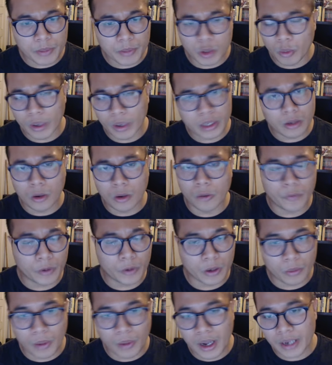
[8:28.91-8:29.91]
You want to go for
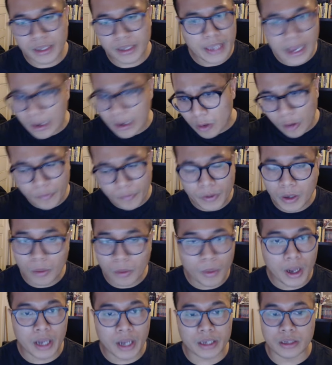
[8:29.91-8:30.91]
a walk? Yeah, go for a
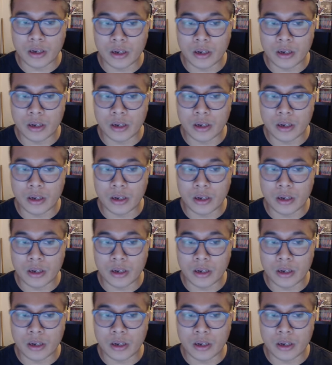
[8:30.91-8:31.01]
walk."